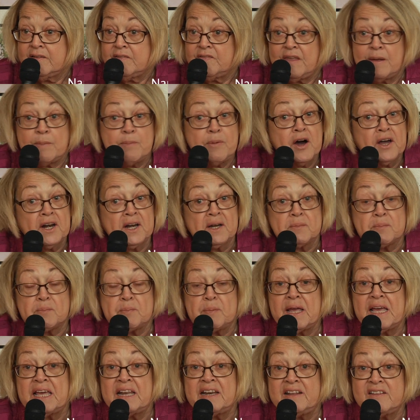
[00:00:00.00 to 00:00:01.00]
They bought it
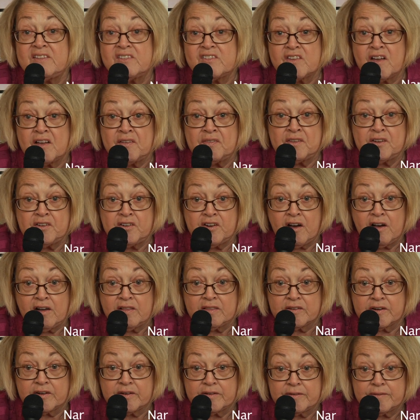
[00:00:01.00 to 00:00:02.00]
pennies on the
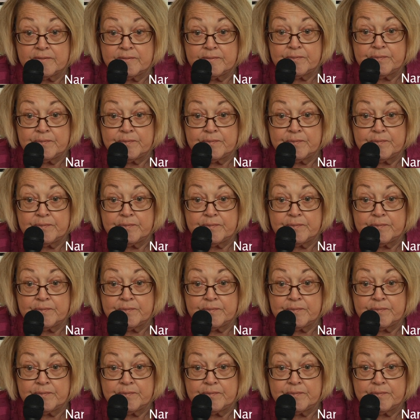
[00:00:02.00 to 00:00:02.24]
dollar.